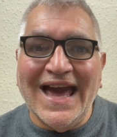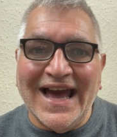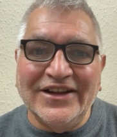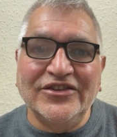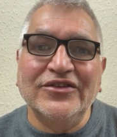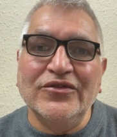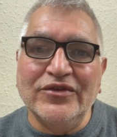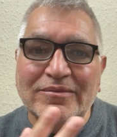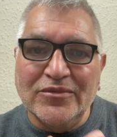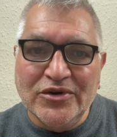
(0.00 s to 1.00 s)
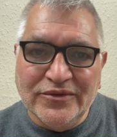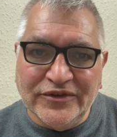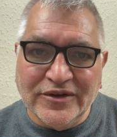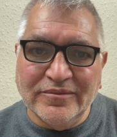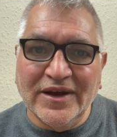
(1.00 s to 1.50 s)
and remove
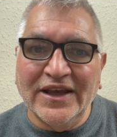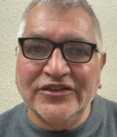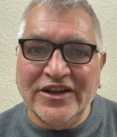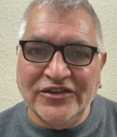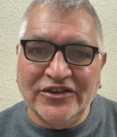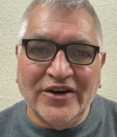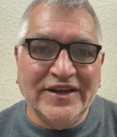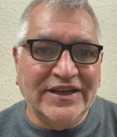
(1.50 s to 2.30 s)
them as necessary,